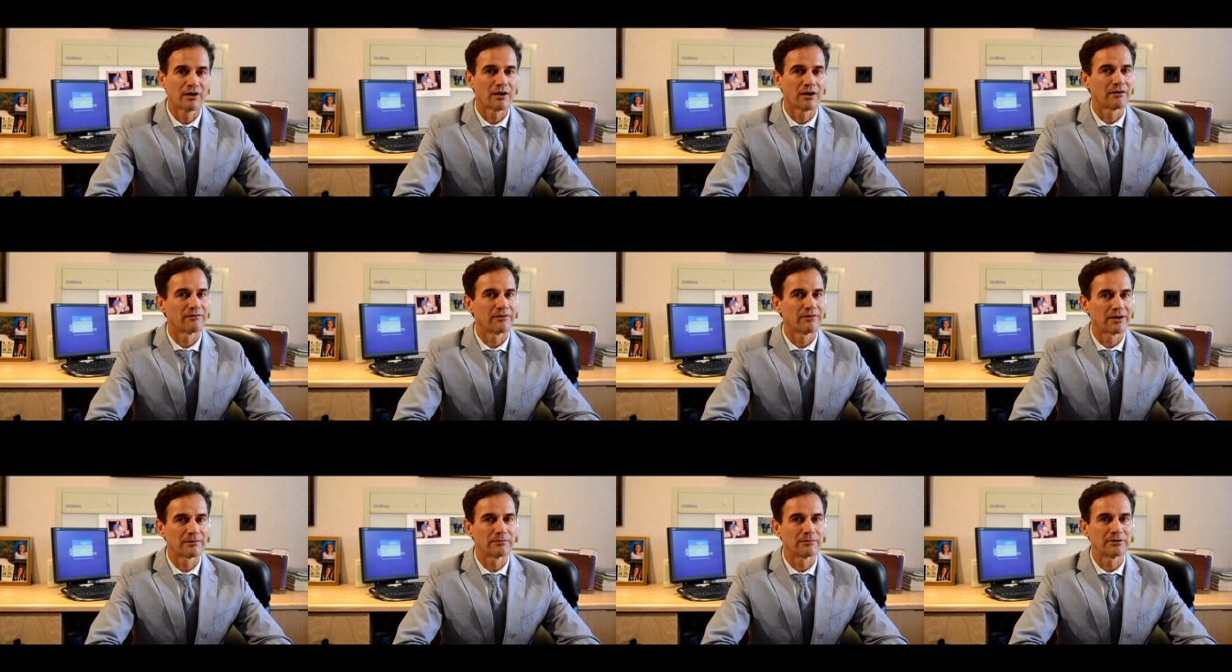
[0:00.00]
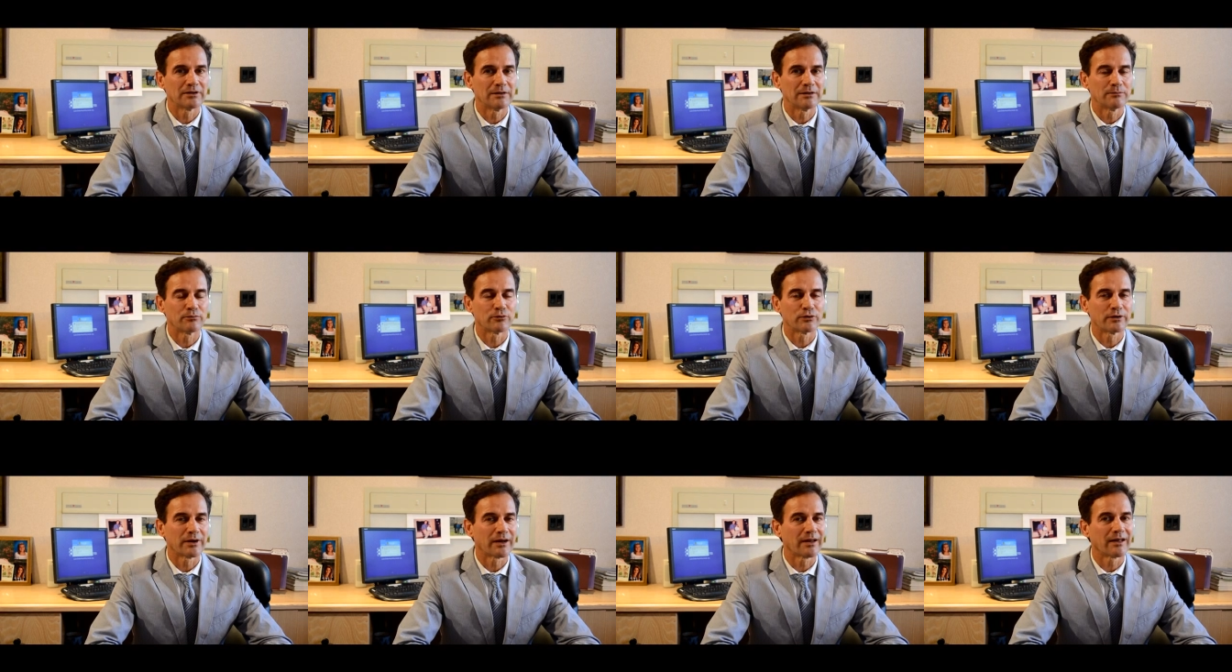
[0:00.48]
of vitamin D
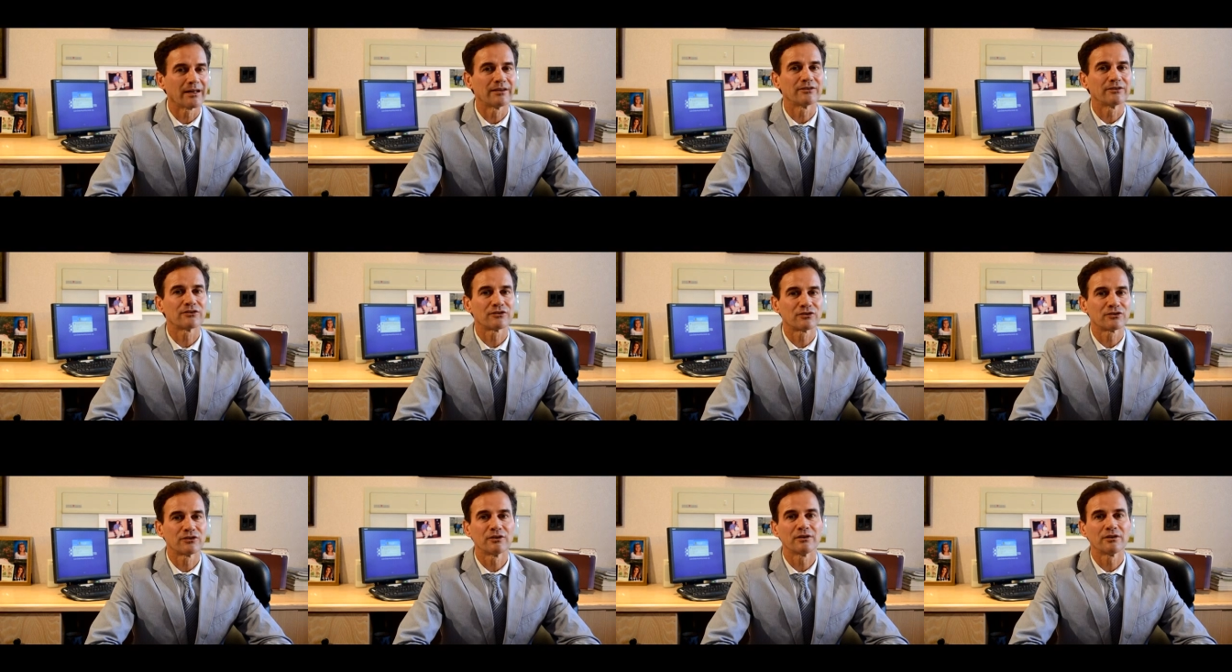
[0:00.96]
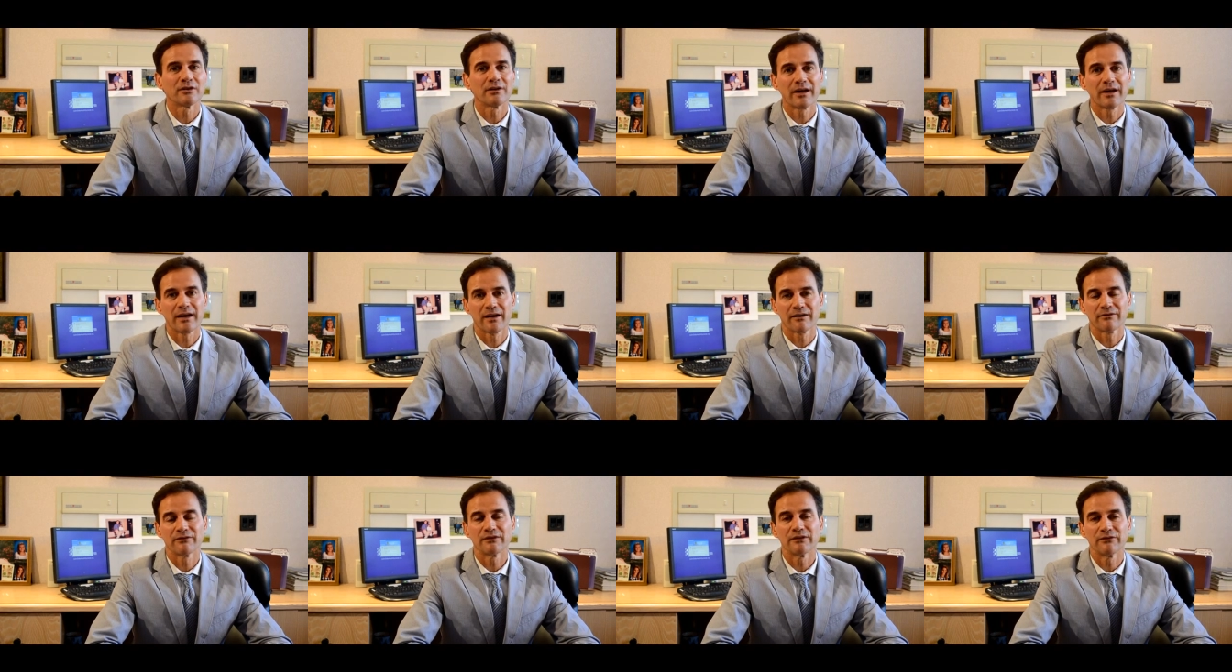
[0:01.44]
per day and still
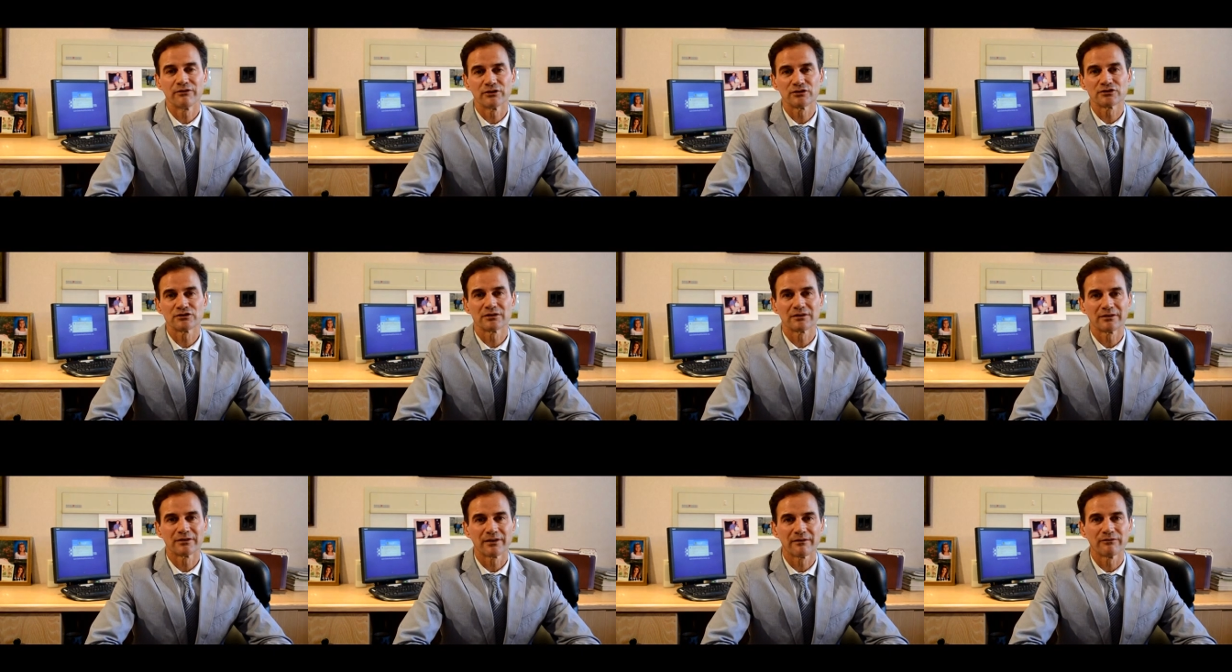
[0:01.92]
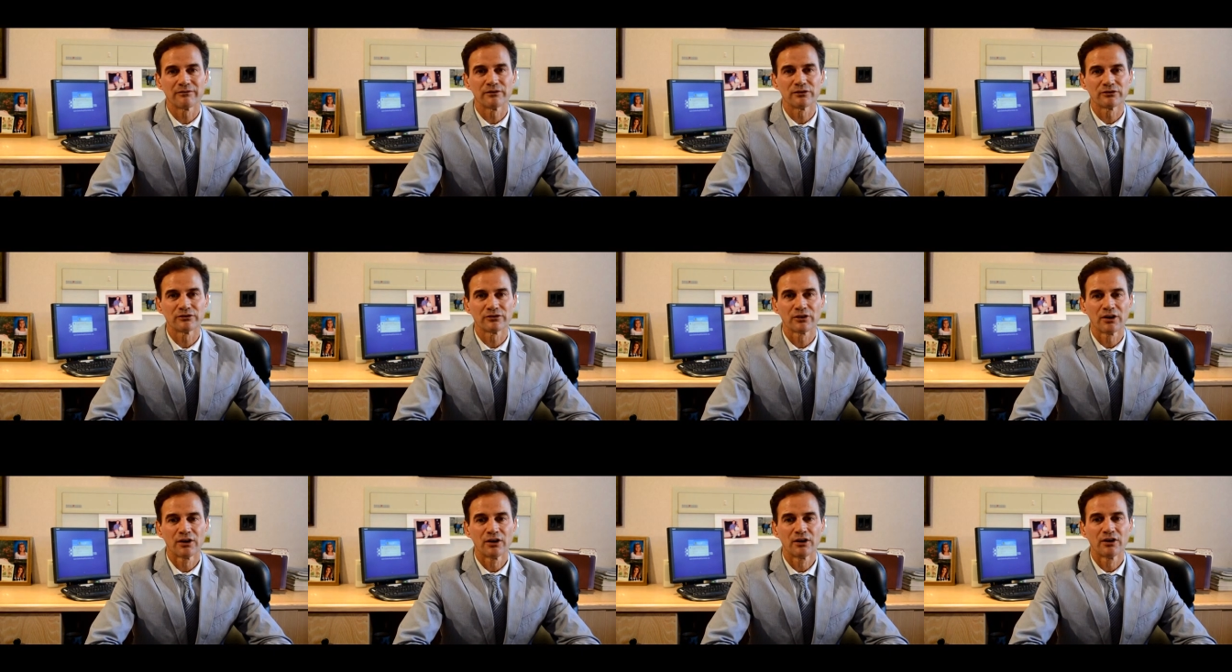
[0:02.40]
have deficient
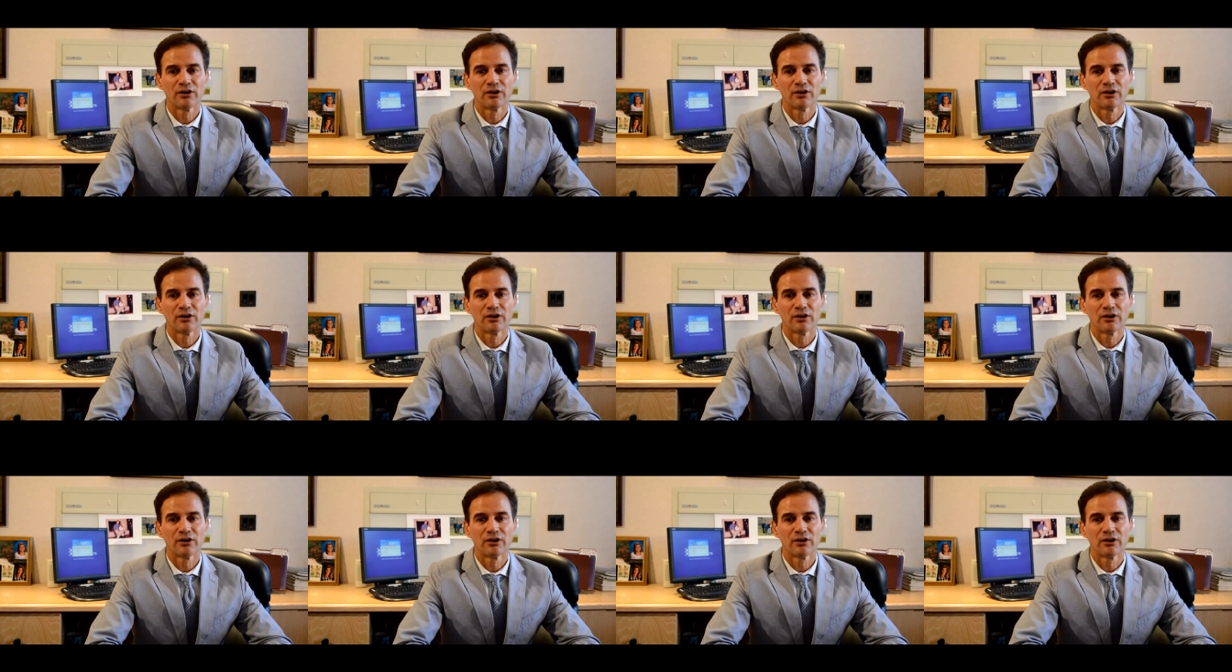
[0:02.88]
levels.